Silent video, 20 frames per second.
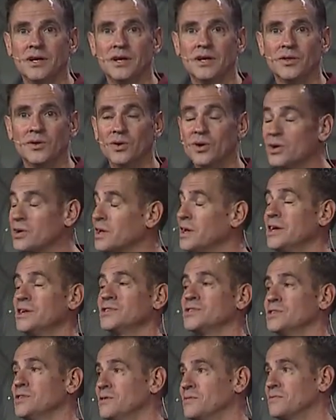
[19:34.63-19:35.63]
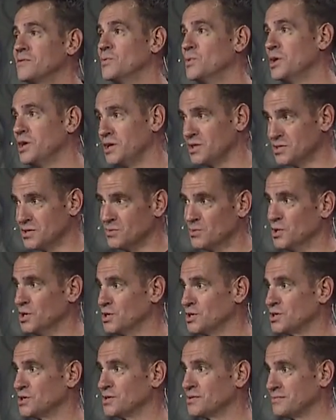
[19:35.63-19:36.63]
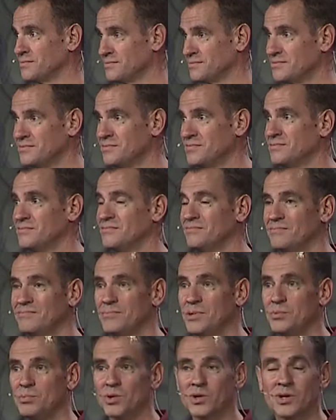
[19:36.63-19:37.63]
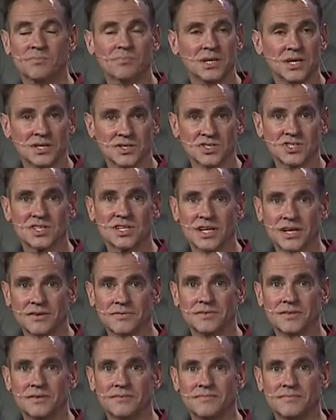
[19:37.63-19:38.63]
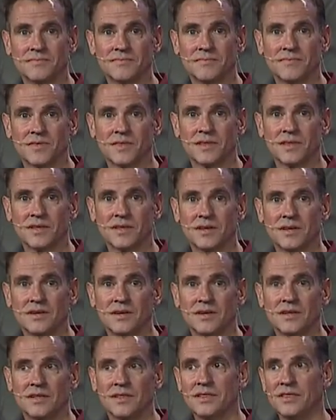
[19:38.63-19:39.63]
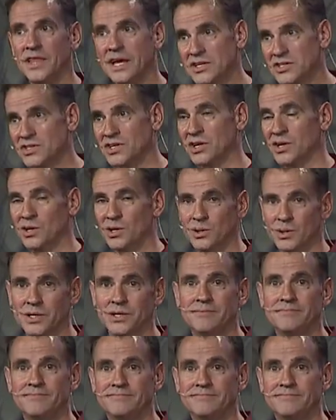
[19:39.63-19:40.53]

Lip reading: And there are all kinds of different ways in which people can be enslaved. That's included.